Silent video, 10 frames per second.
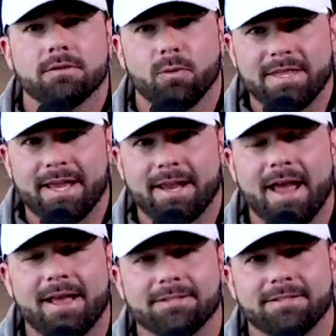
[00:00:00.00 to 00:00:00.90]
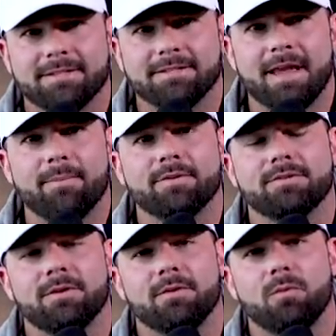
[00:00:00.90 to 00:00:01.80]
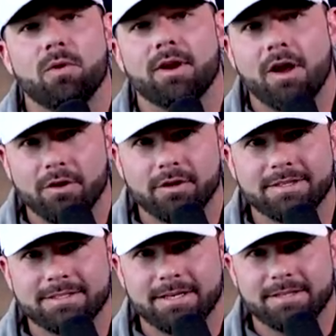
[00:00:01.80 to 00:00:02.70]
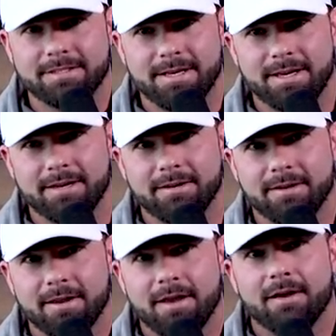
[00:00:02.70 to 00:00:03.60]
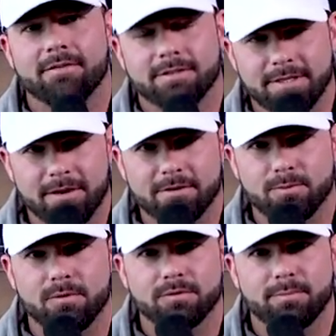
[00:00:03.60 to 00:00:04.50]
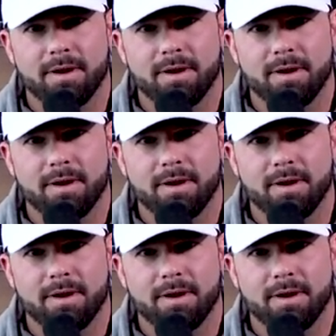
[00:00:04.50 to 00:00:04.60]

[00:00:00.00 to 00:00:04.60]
So, with that, guys, this is episode 116 of the Sales Wolves